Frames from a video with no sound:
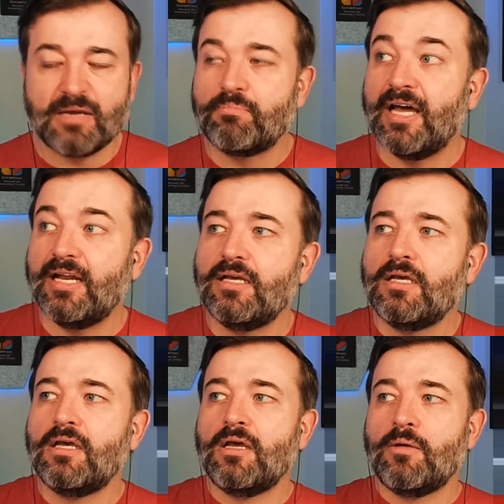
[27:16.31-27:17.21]
But
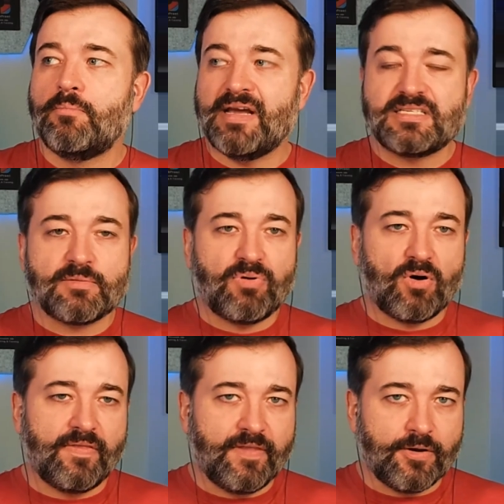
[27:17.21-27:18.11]
based
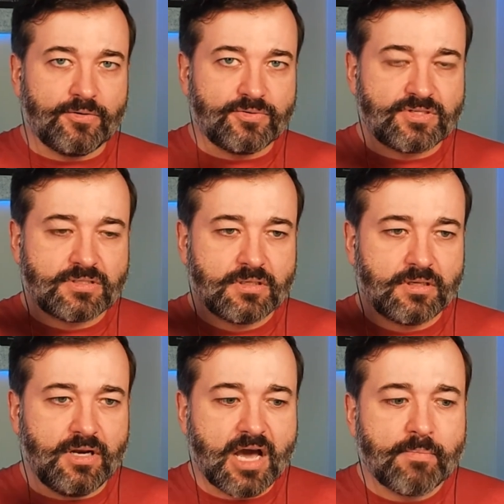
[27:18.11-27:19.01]
upon those
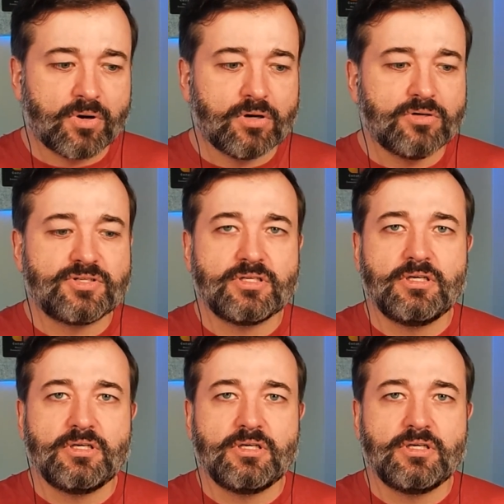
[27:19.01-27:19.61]
numbers,